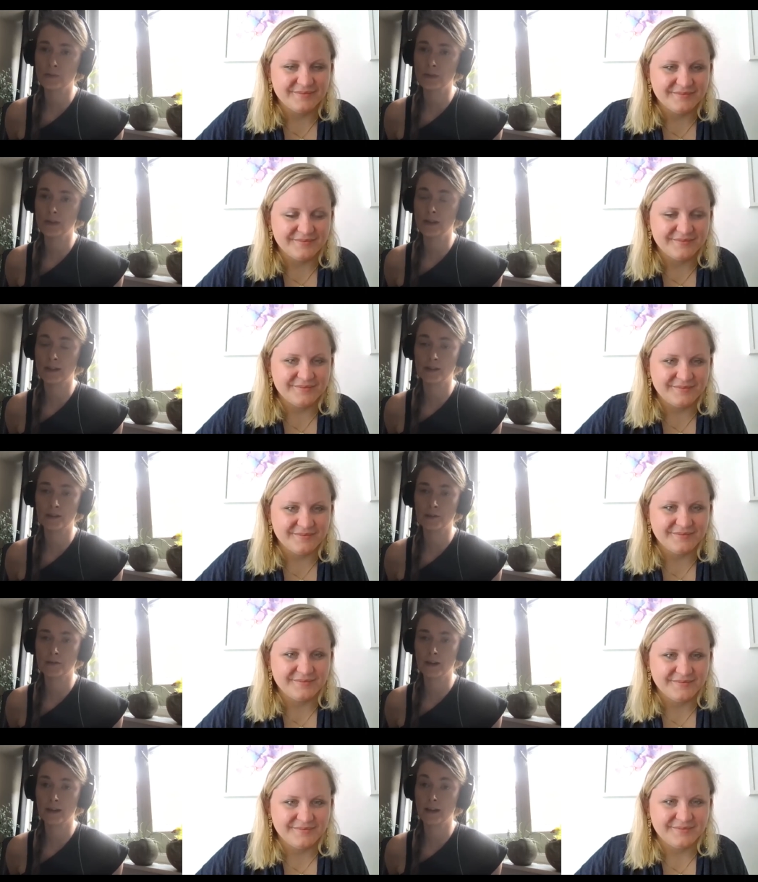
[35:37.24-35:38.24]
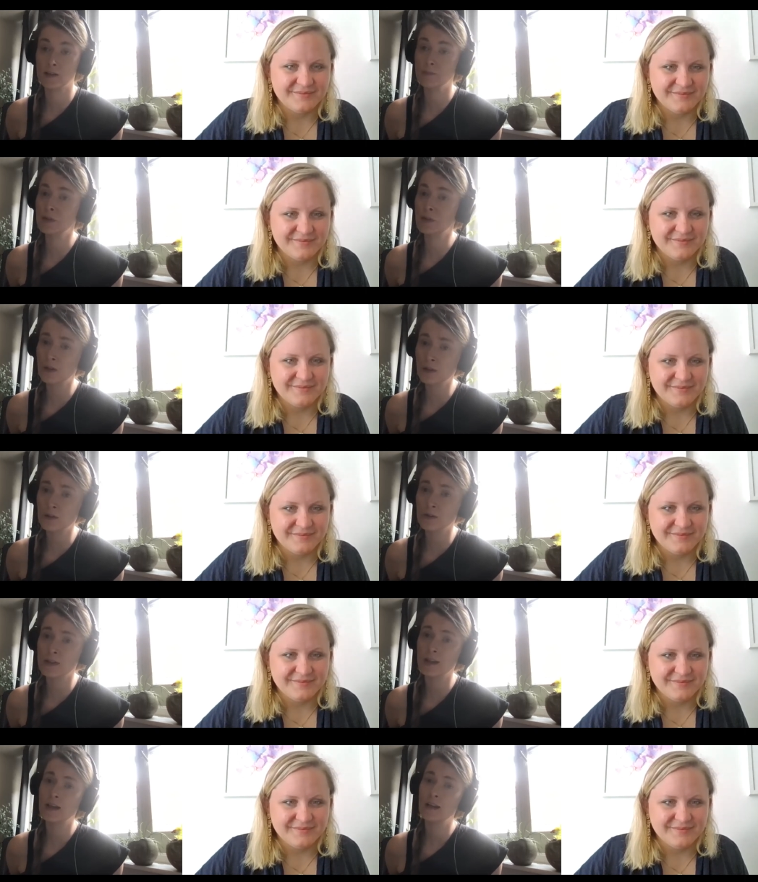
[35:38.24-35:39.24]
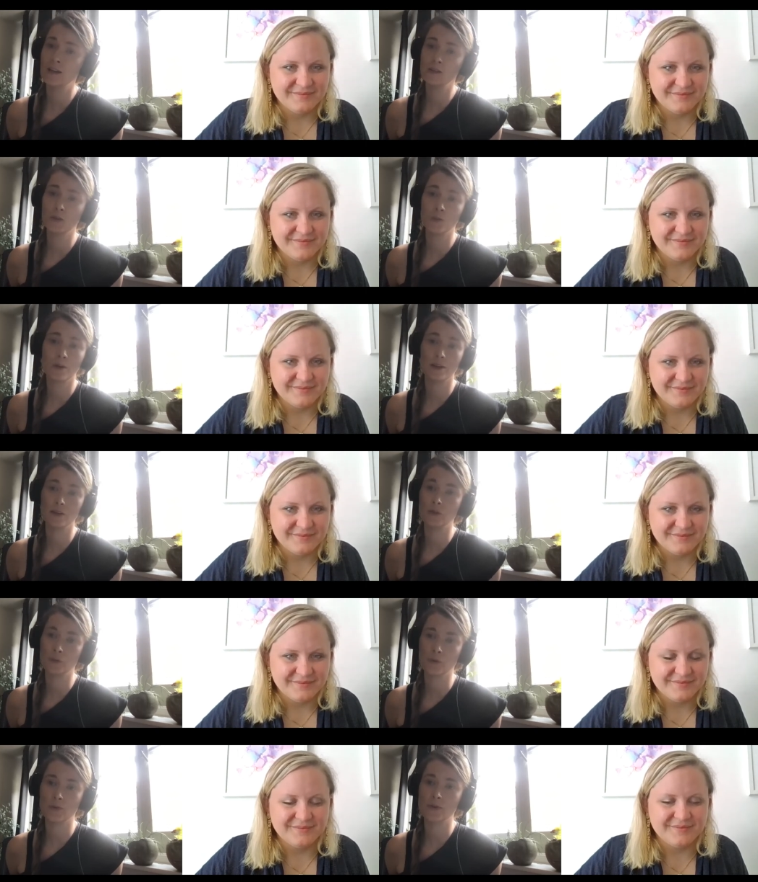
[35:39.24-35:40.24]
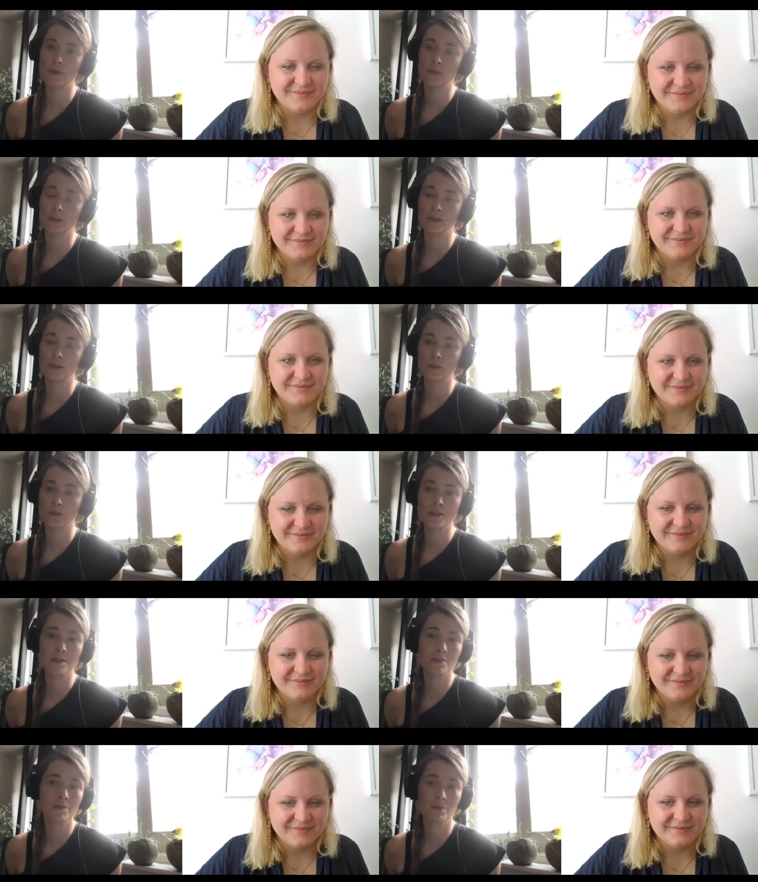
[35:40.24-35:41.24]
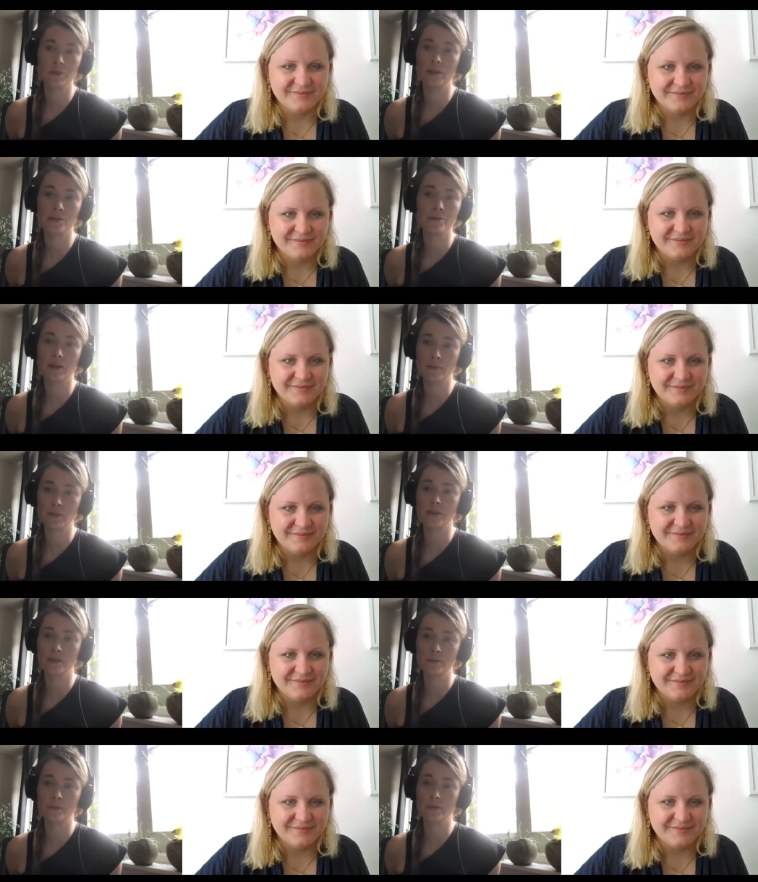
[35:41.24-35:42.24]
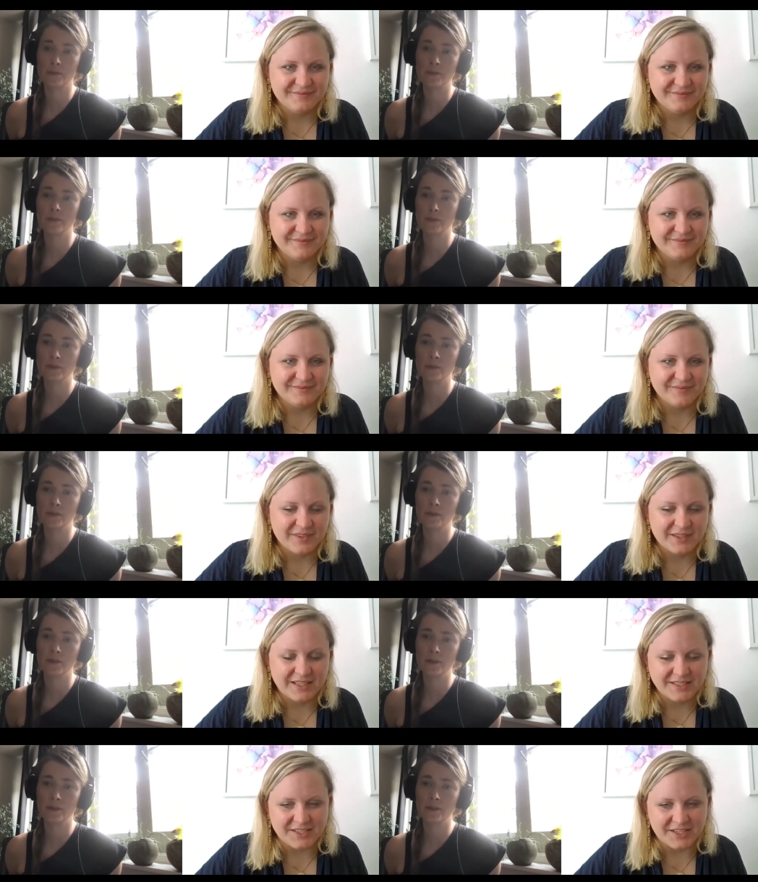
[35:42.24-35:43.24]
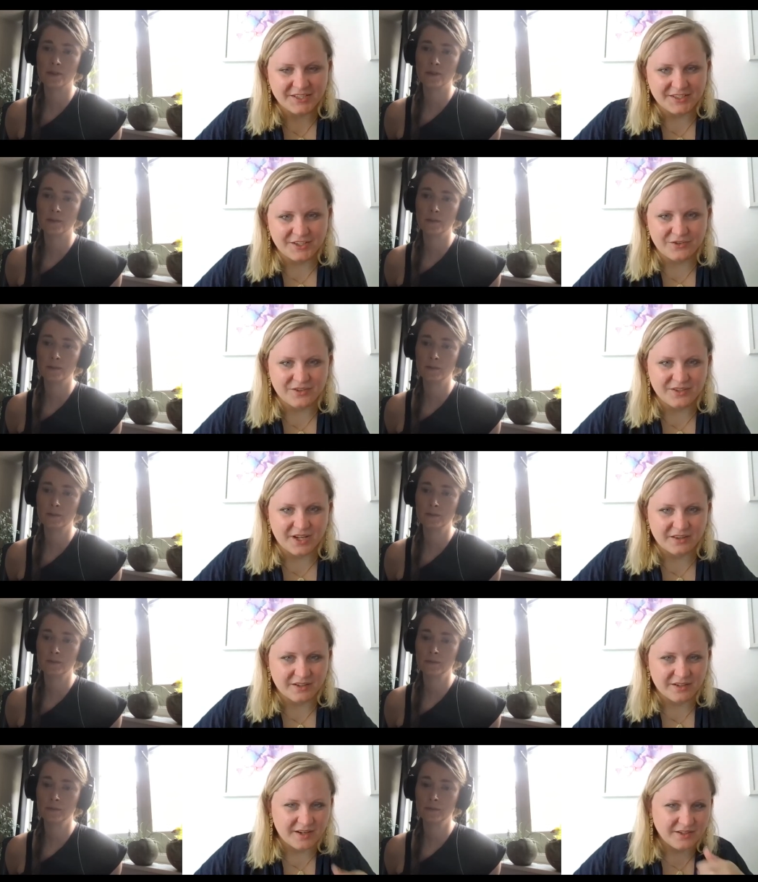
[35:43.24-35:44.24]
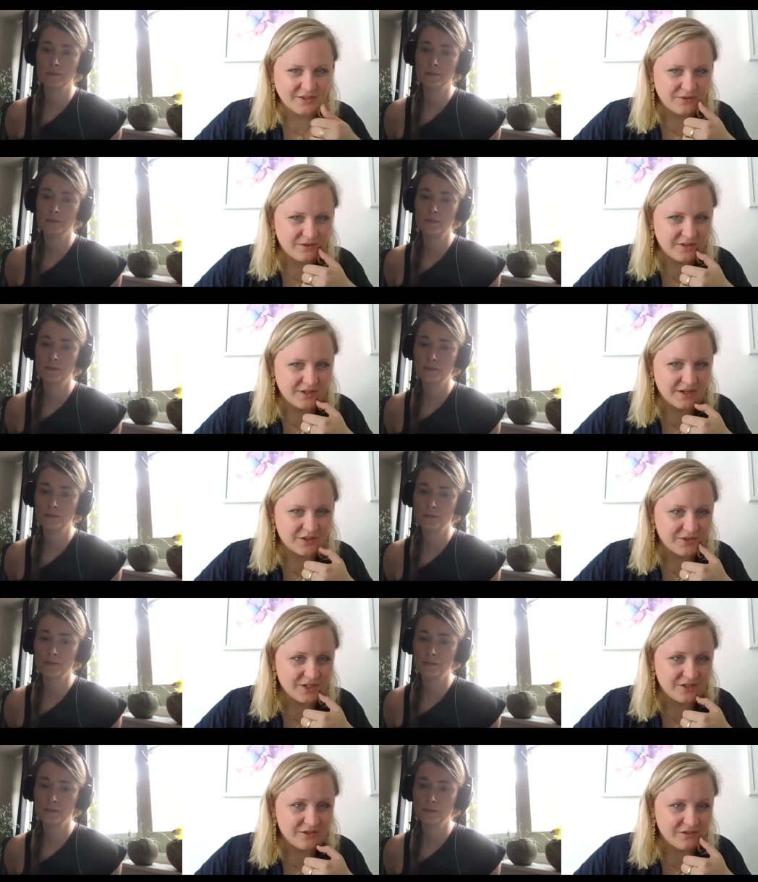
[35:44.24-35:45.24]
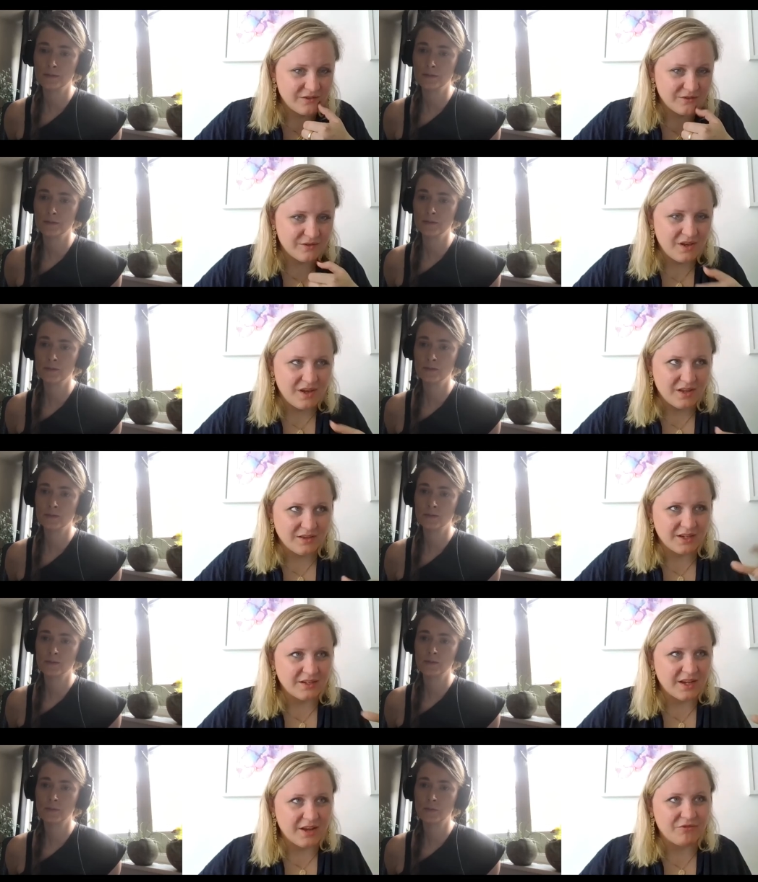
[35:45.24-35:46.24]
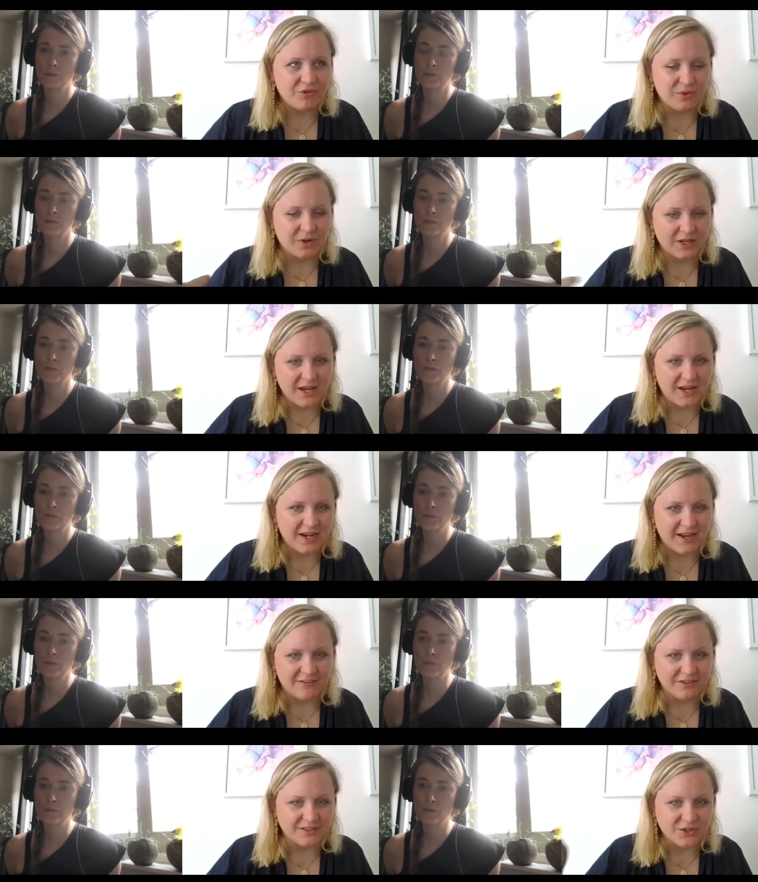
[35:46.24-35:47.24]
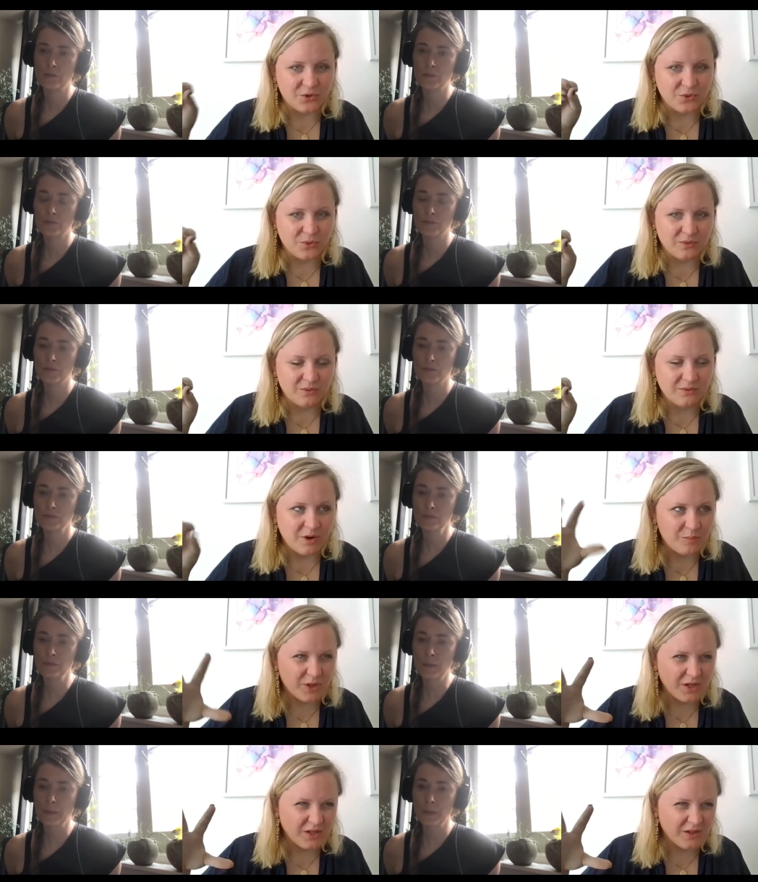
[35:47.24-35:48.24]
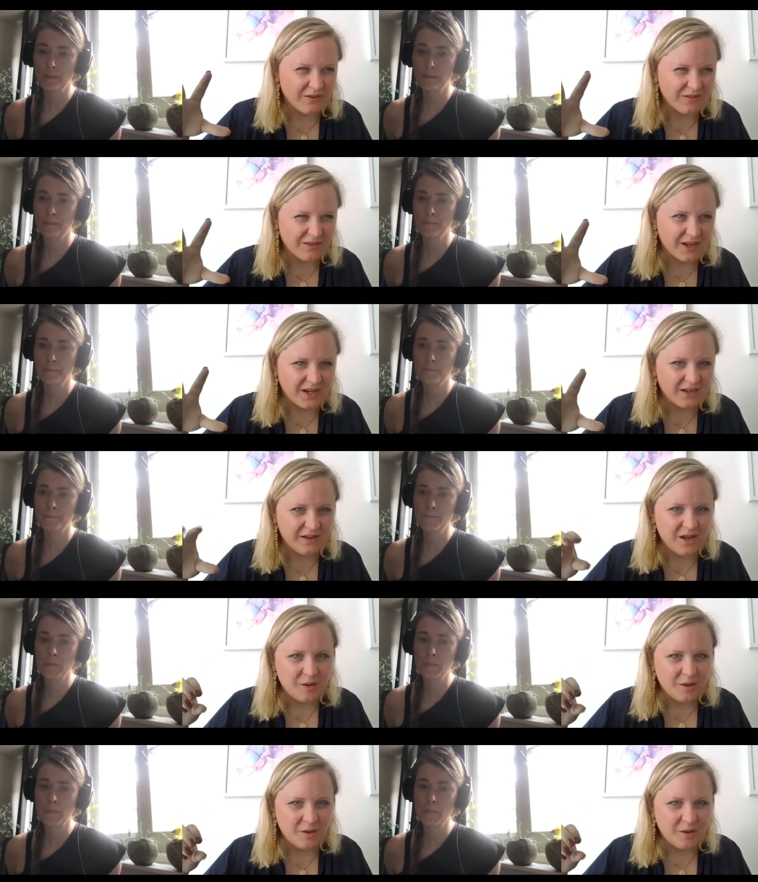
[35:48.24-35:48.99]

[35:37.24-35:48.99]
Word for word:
Speaker 1: be identified and be called the way you want to be called this is for me the feminism
Speaker 2: that's nice that you said that i totally agree to you that everyone can have his own opinion on that